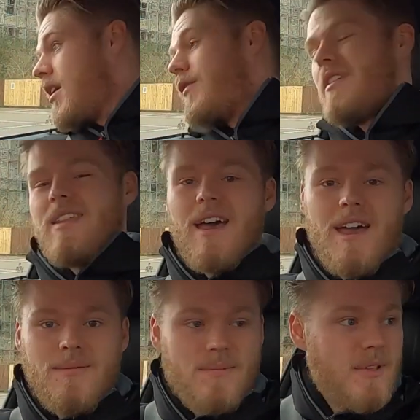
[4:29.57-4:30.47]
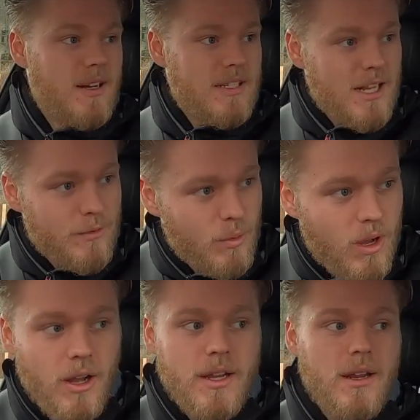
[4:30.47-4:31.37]
If it's there, at least have it
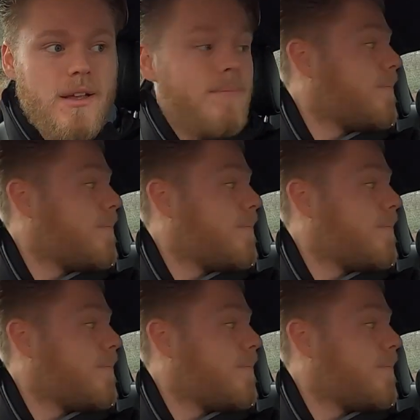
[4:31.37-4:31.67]
working, eh?